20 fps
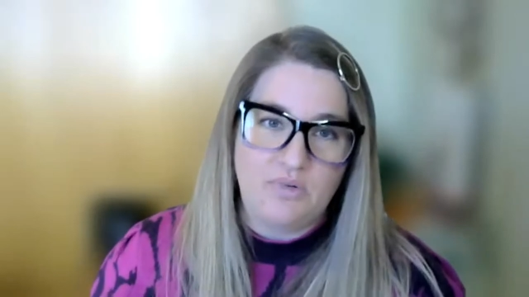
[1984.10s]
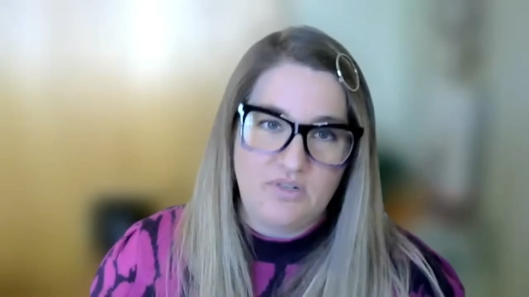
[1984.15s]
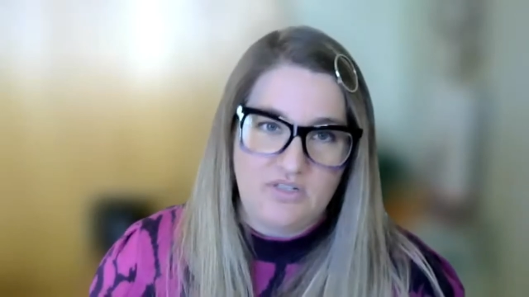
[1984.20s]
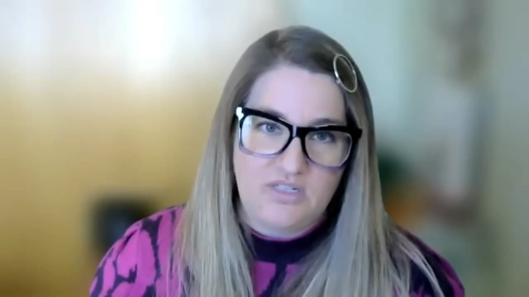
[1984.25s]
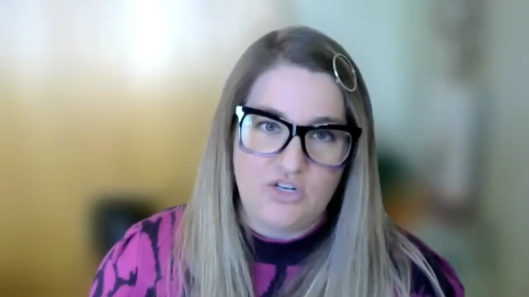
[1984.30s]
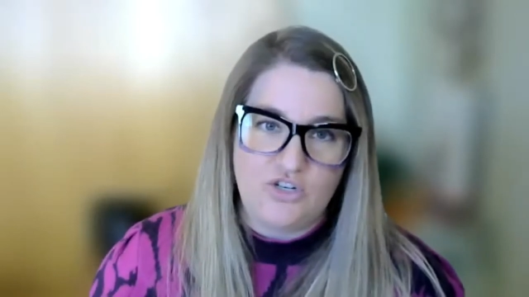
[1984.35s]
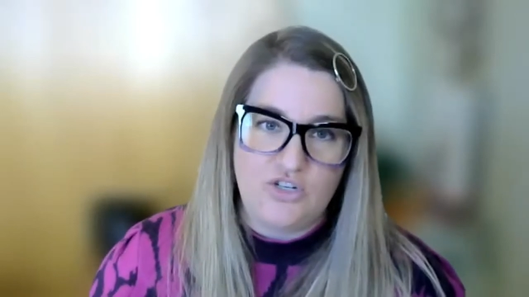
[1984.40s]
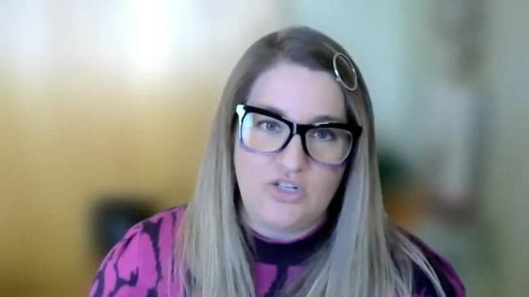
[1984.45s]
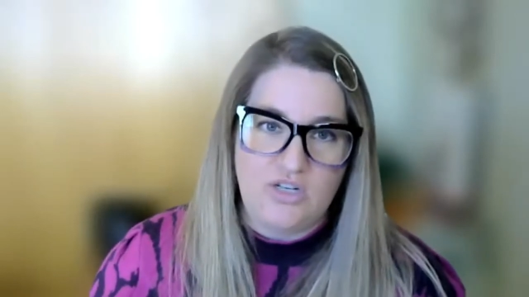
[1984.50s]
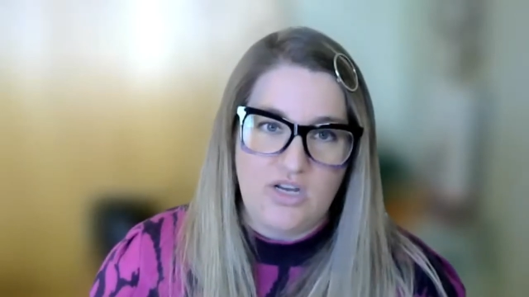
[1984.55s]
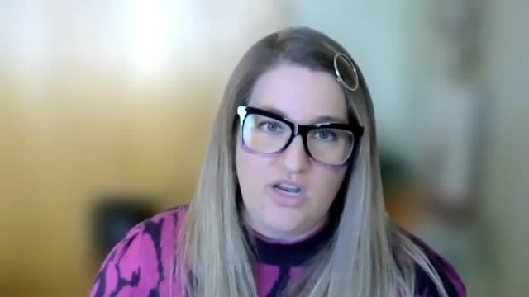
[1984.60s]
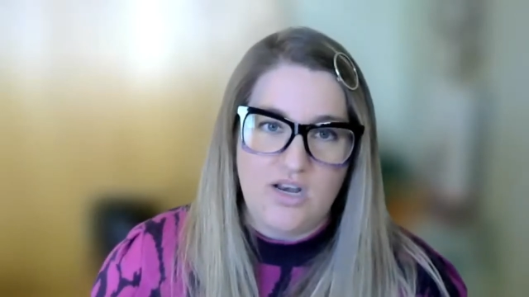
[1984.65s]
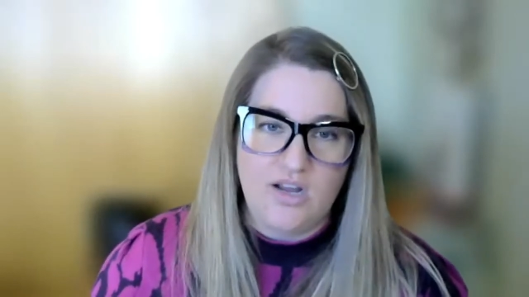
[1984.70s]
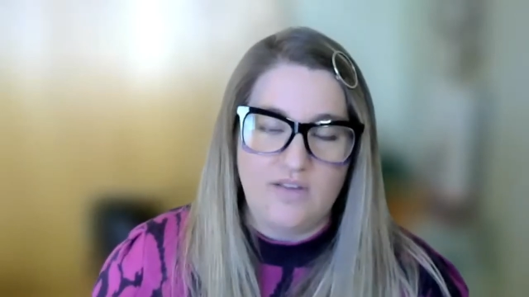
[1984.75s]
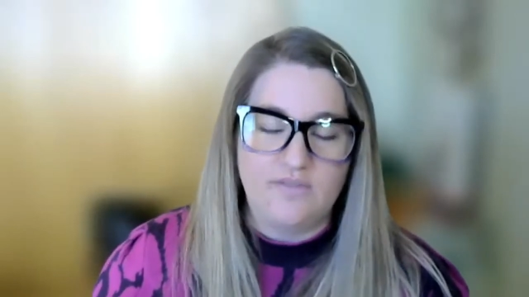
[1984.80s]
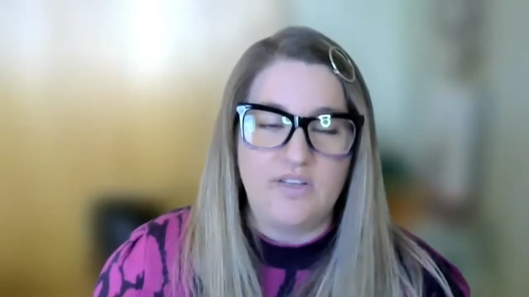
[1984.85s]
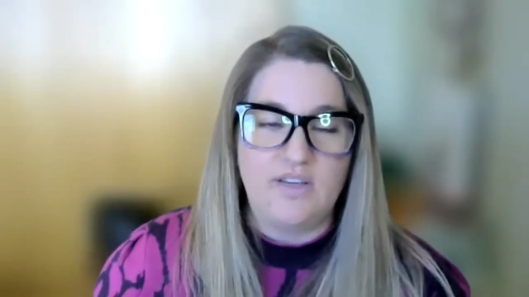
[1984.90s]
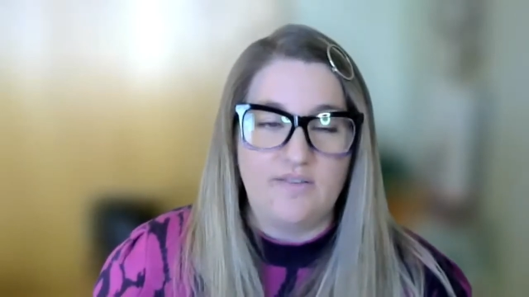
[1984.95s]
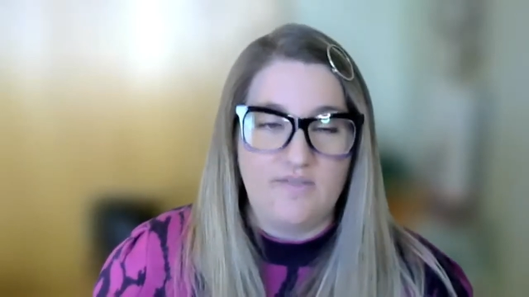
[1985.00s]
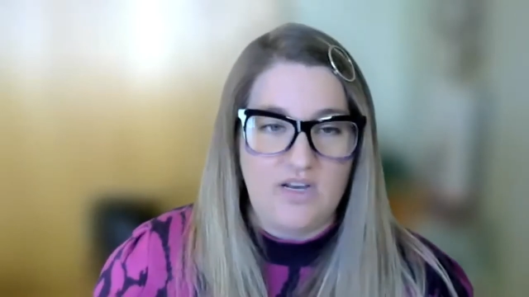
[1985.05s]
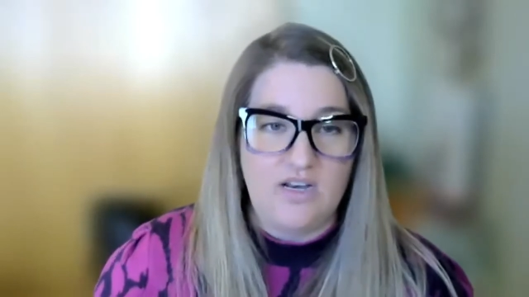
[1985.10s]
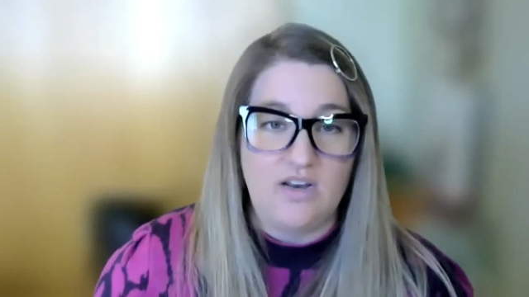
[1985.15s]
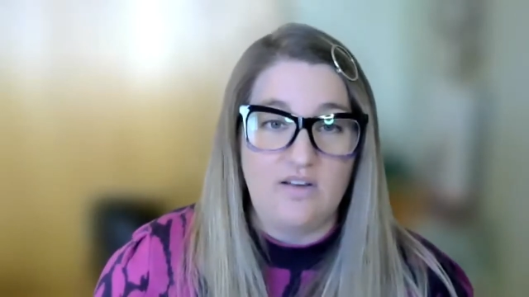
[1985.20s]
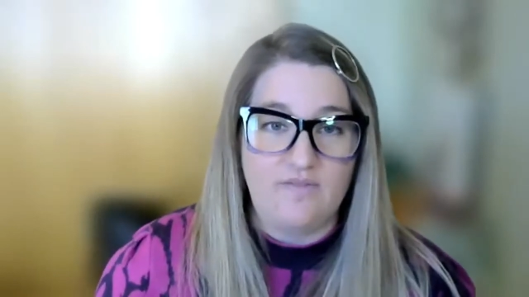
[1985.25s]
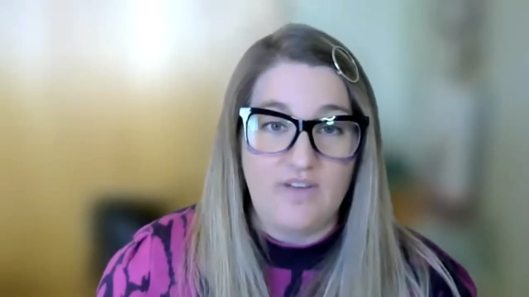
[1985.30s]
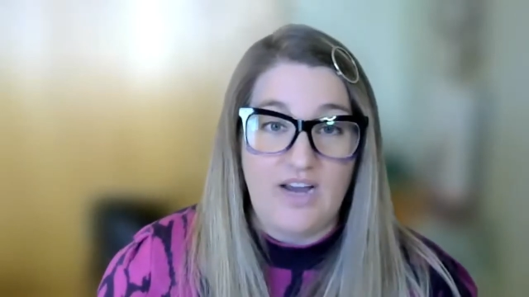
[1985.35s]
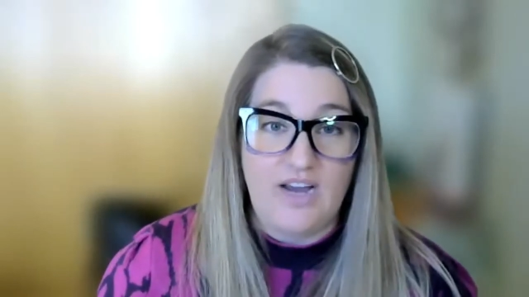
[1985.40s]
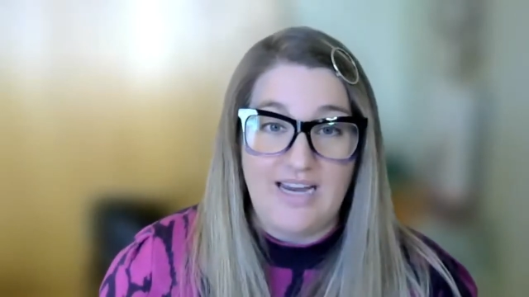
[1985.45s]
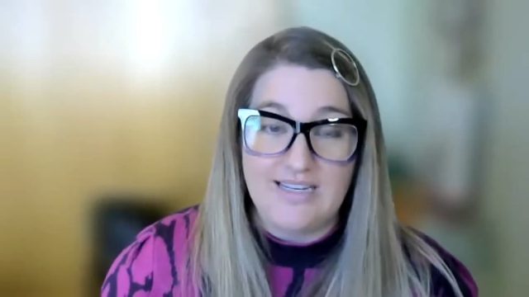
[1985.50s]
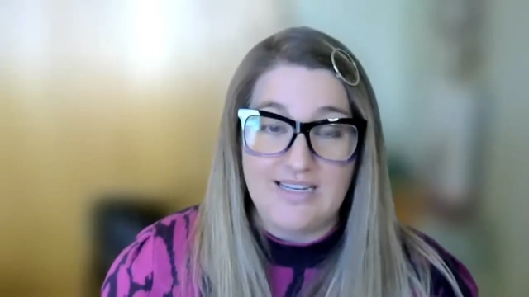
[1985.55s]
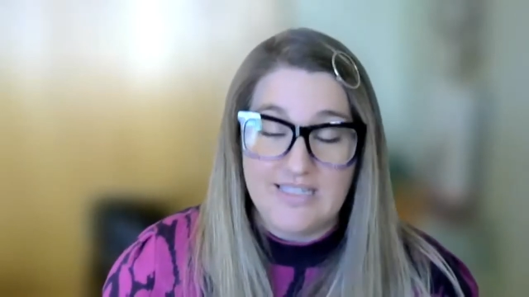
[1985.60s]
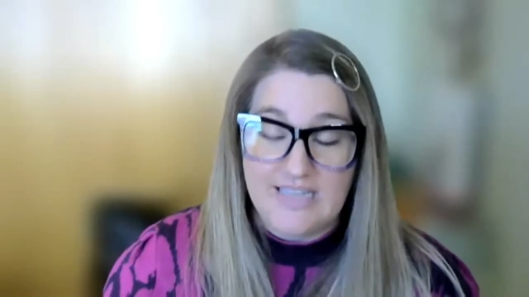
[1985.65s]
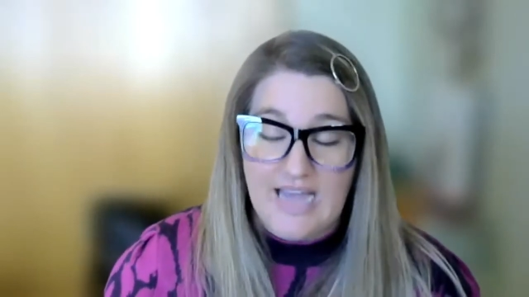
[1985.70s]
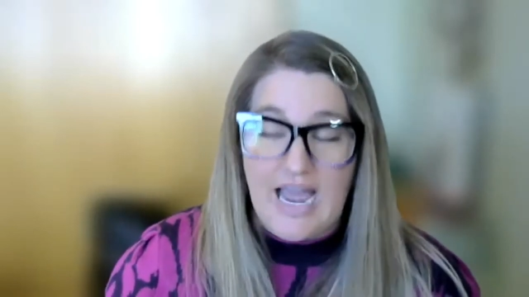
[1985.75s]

position of giving advice.